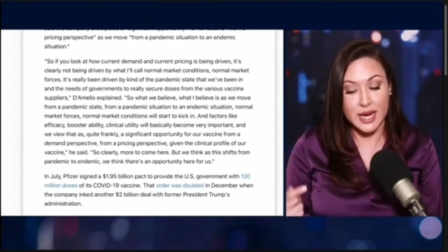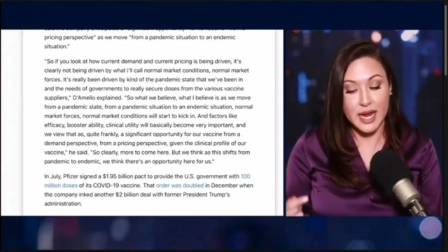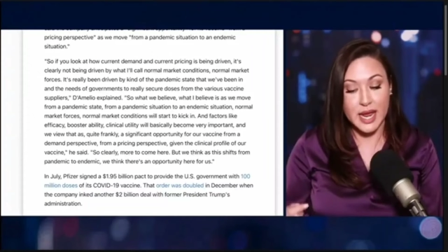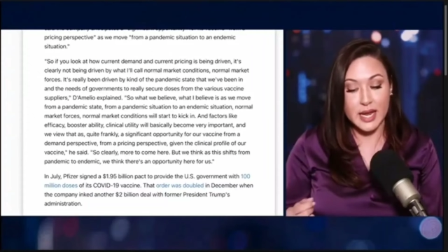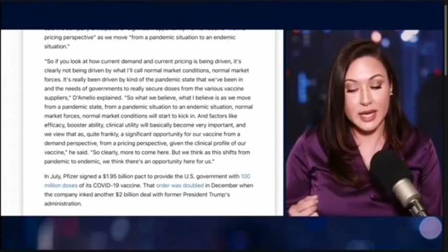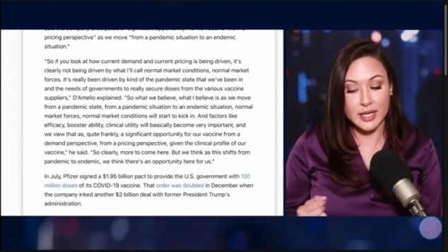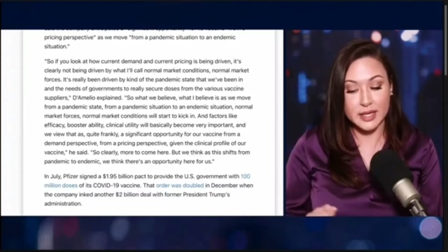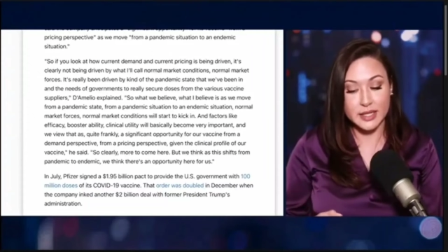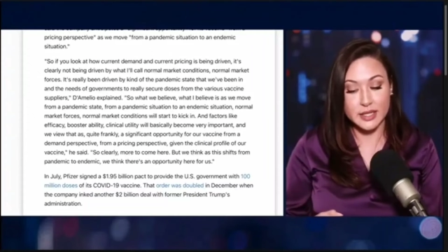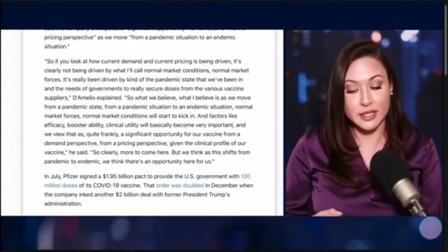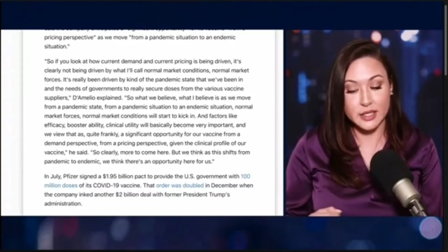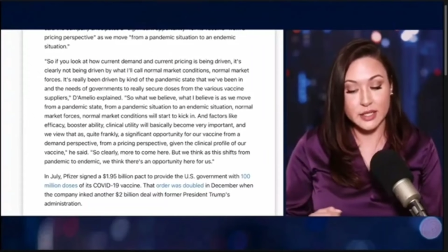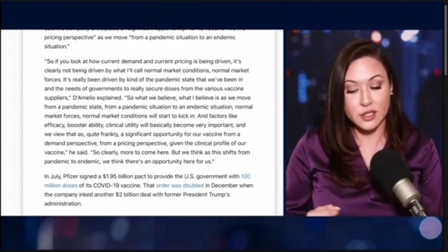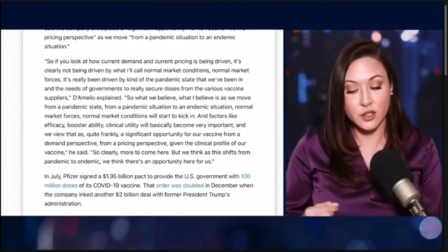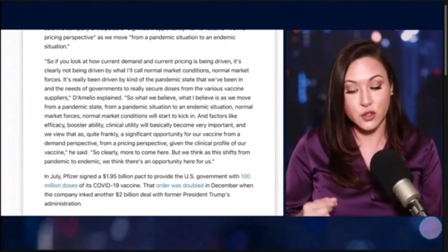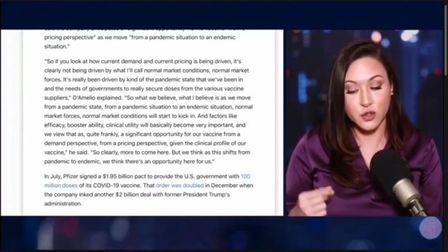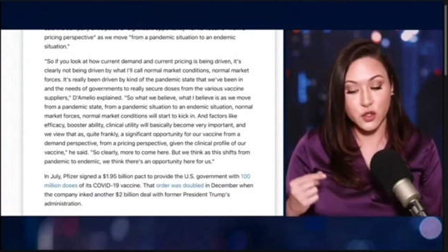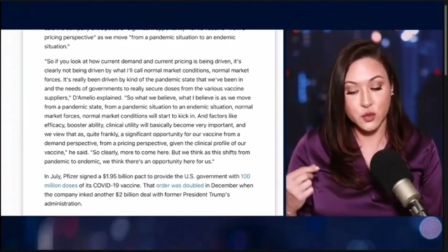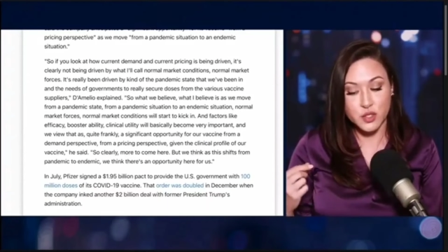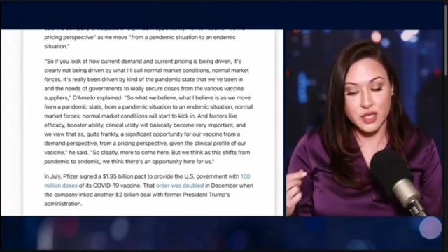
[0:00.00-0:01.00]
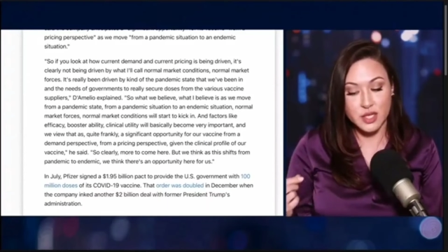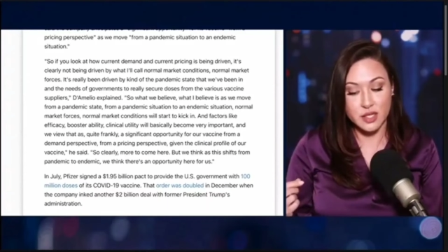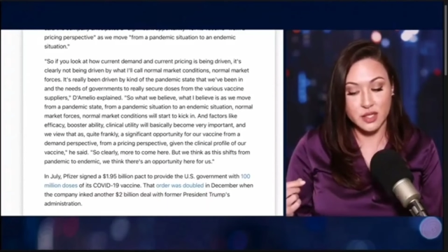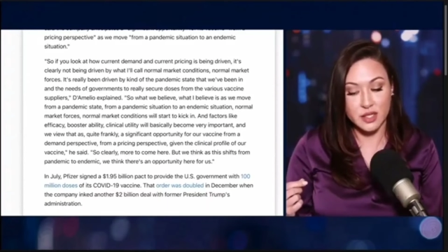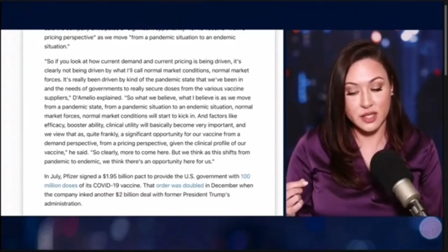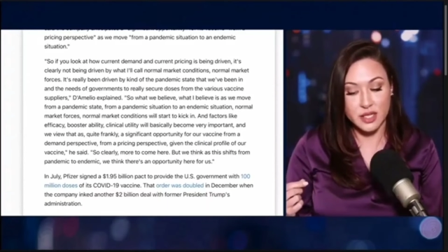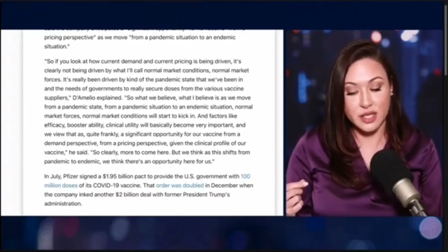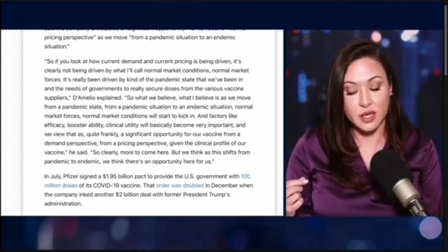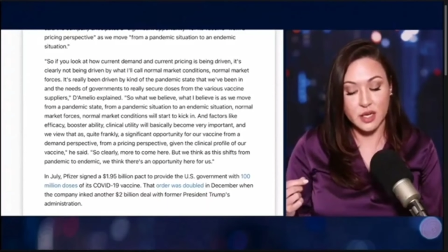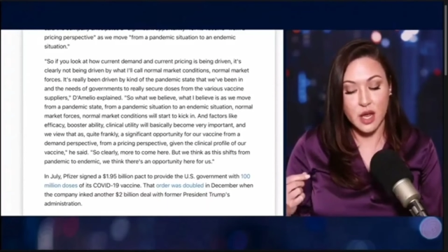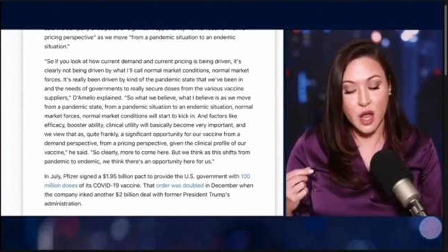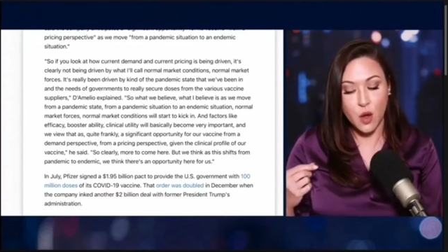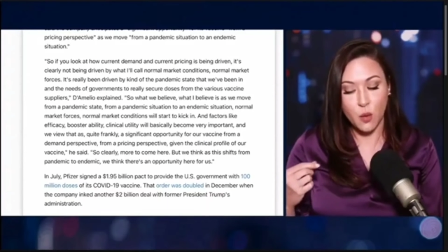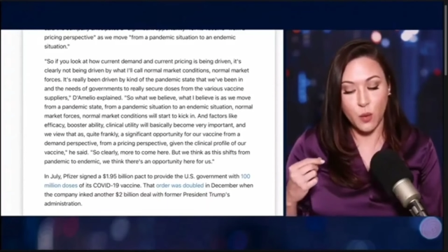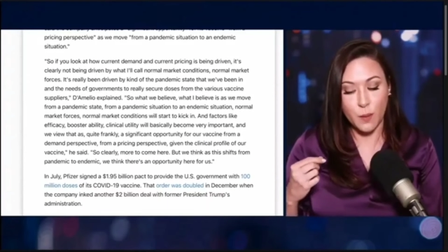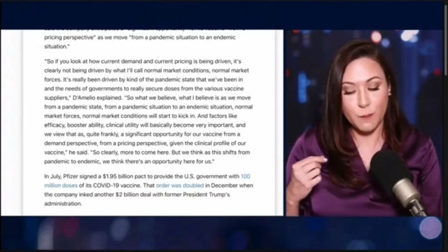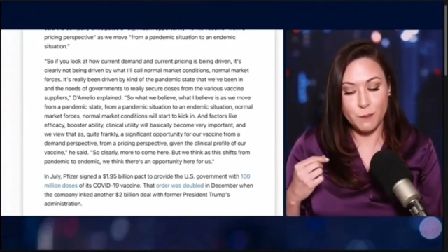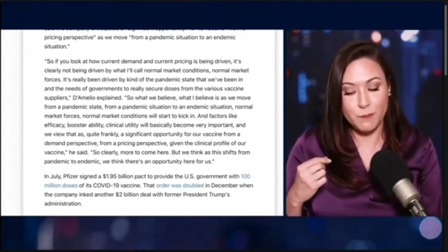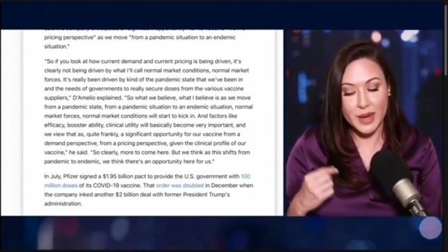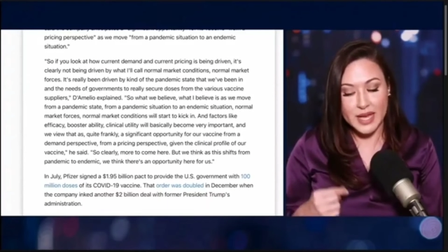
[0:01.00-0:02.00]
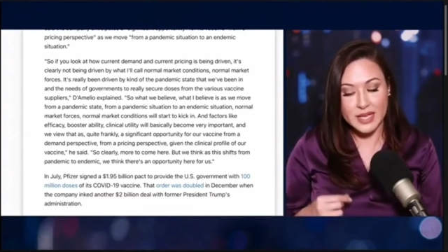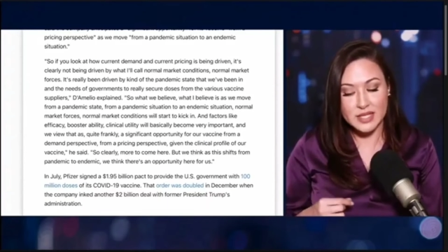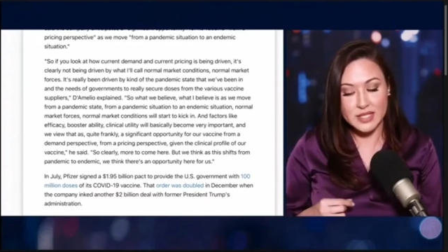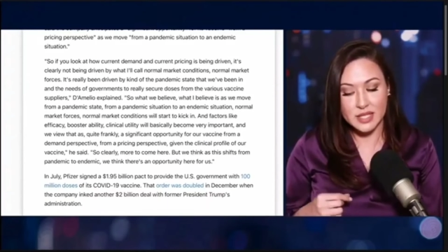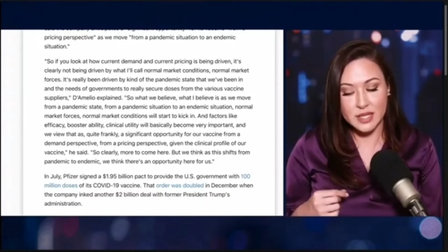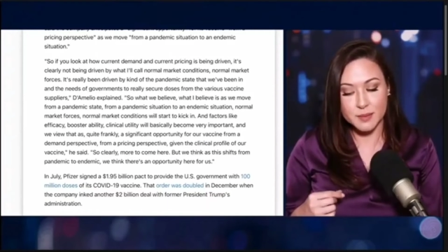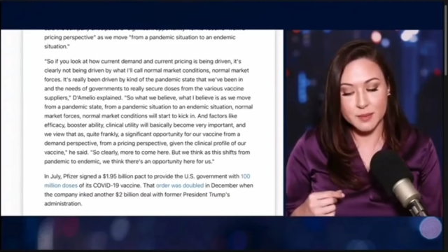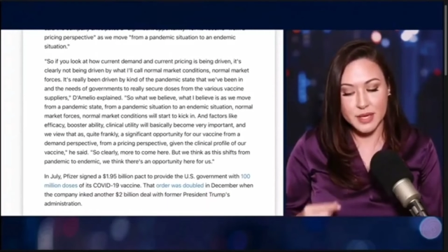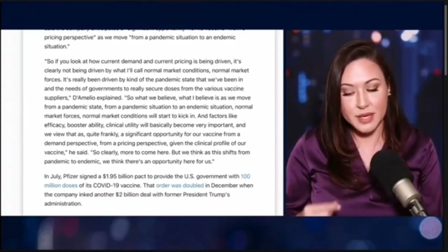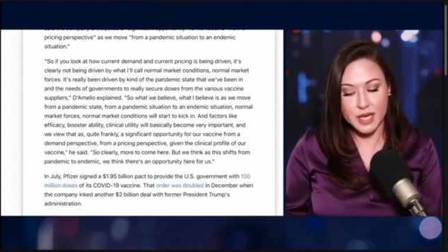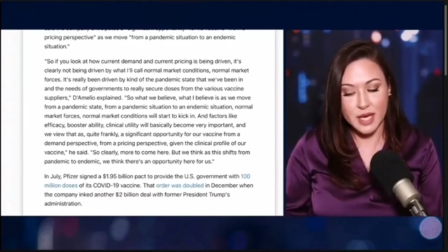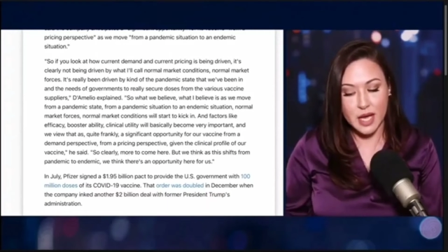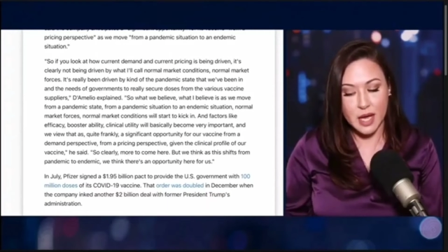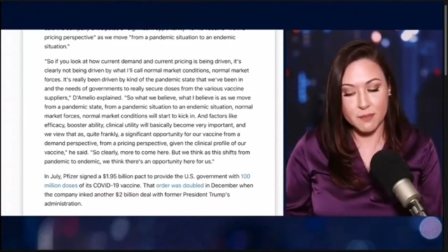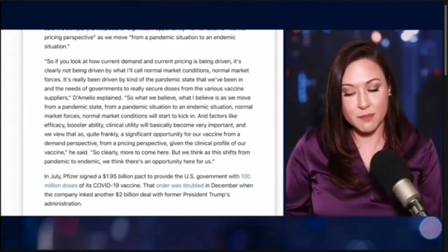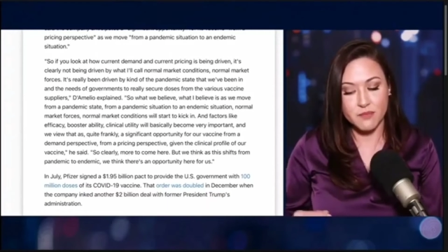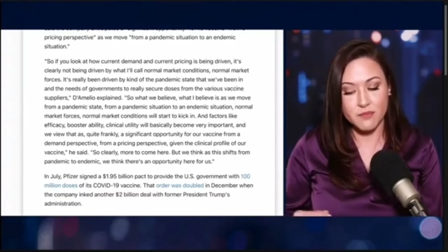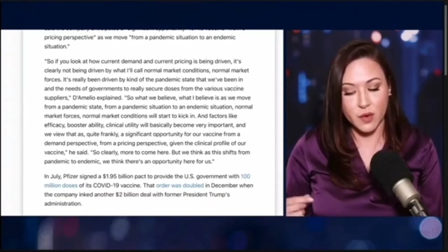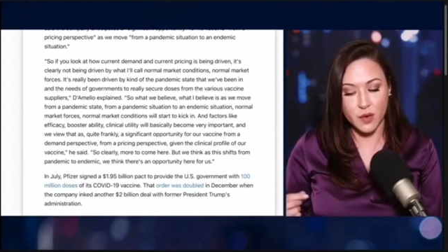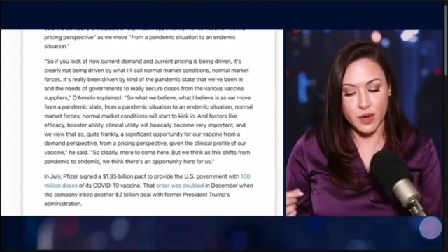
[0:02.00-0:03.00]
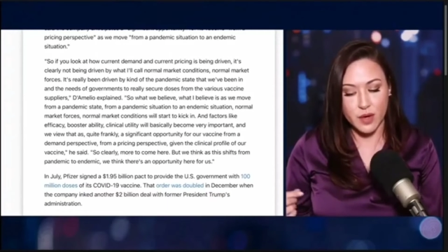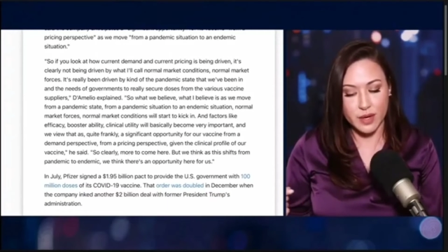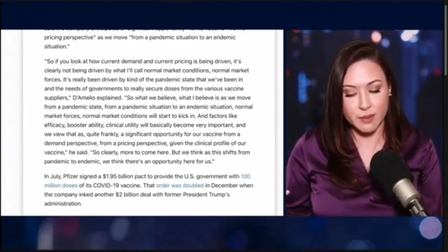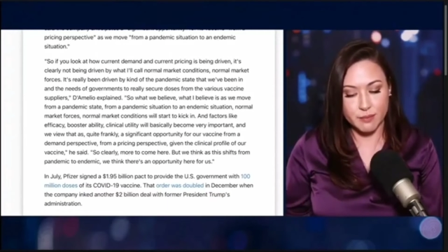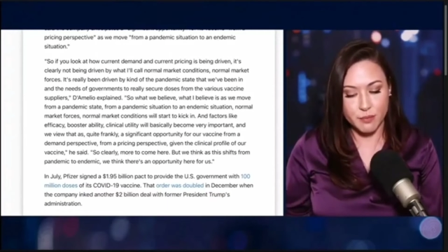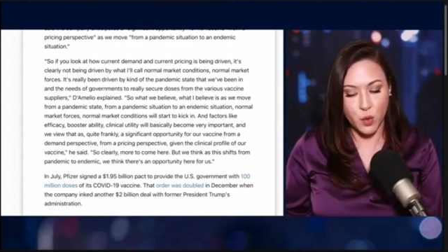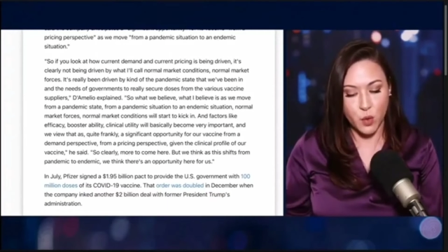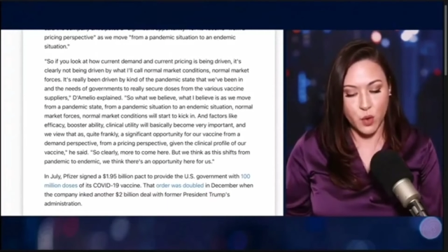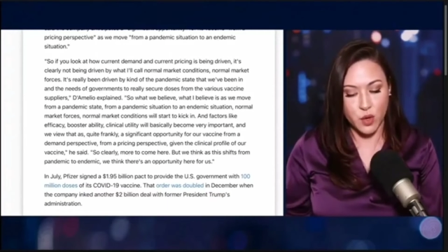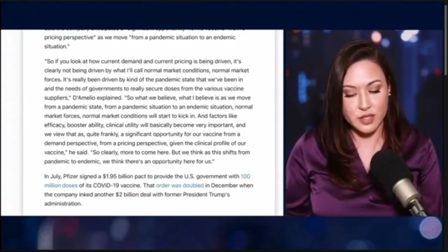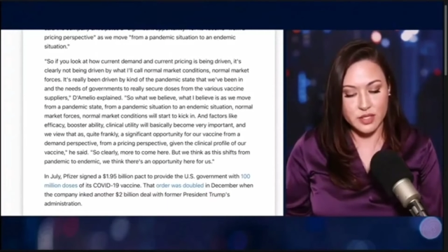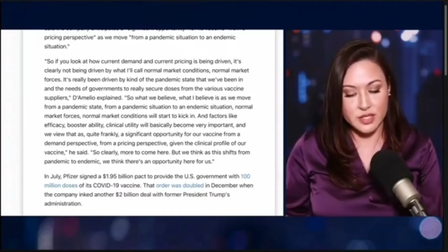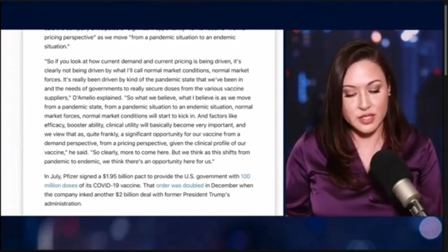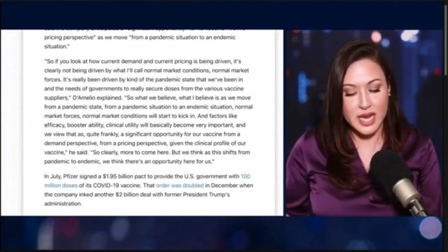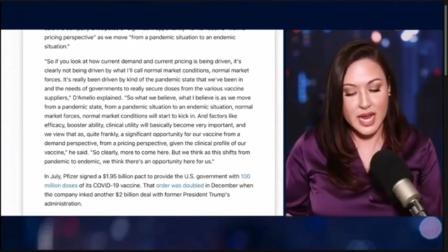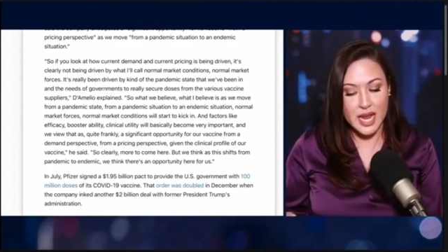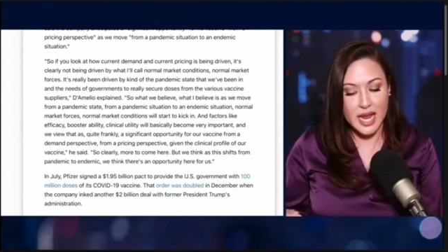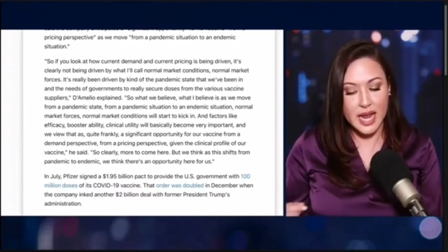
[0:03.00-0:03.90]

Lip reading: clinical utility will basically become very important.